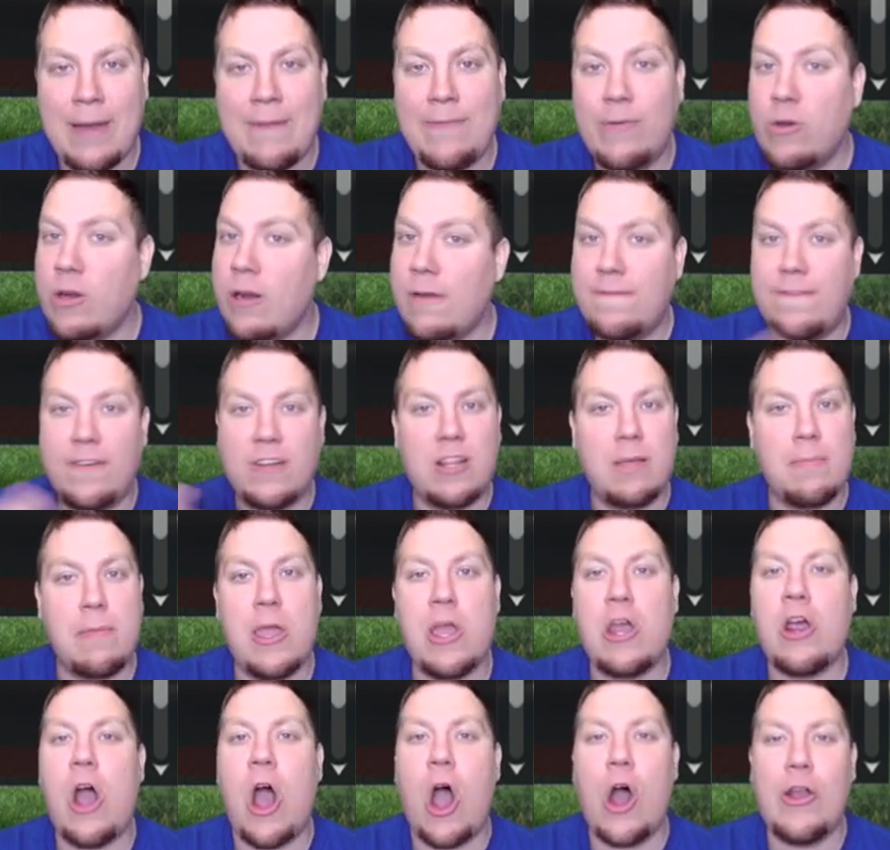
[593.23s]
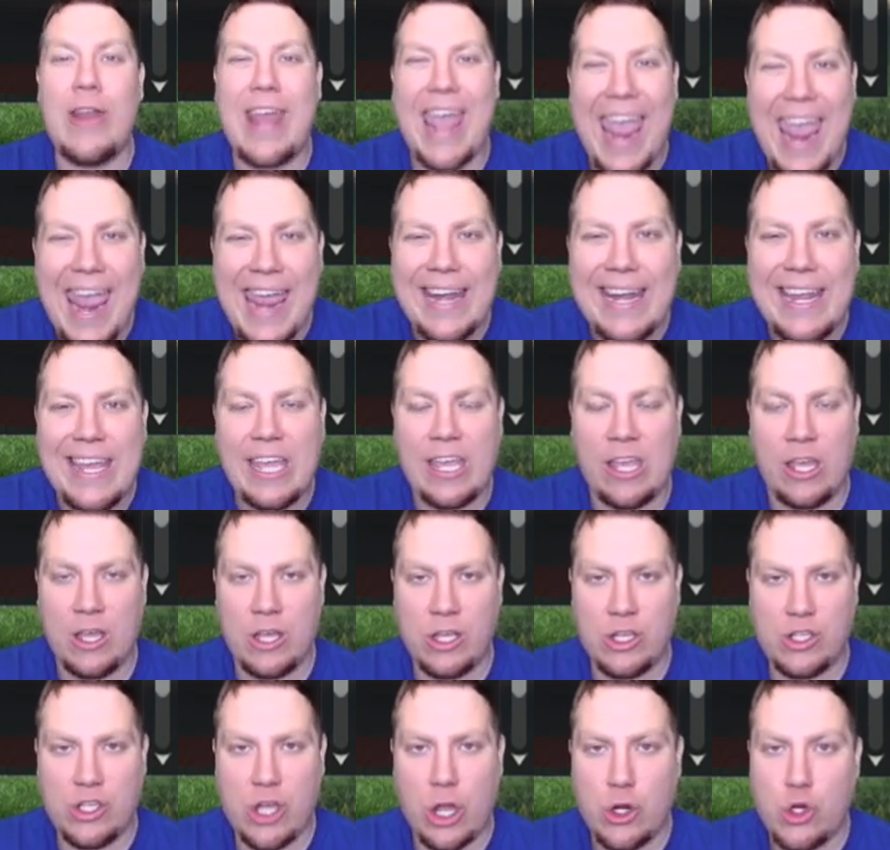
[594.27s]
And if you want to follow me on any
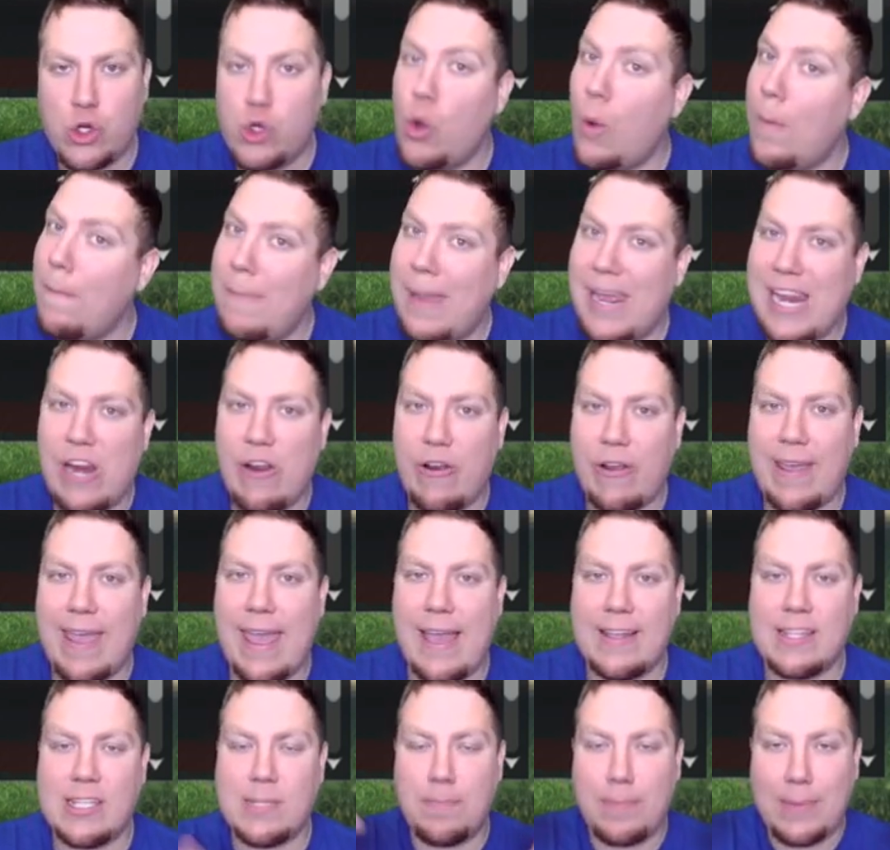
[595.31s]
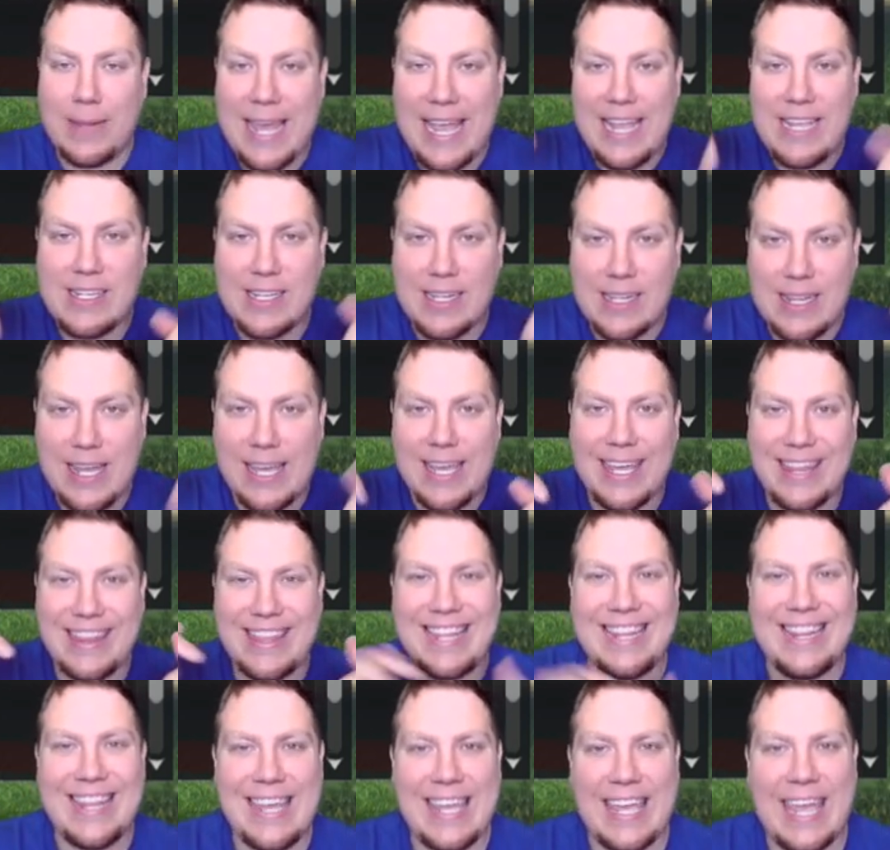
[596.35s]
social media accounts, please click
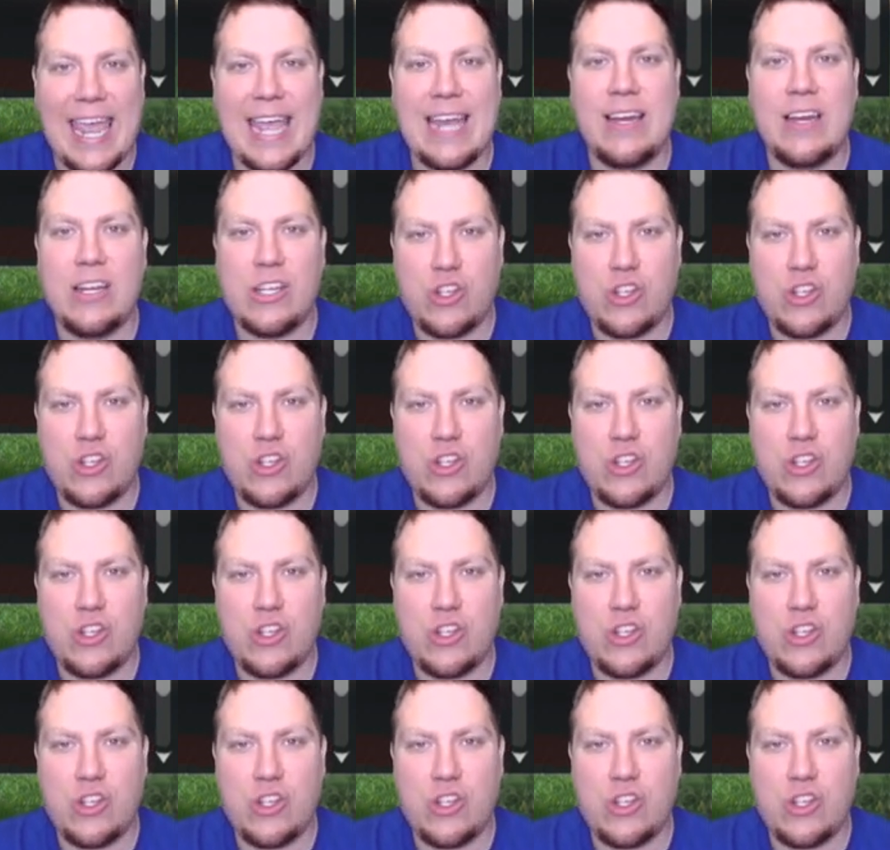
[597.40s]
the link in the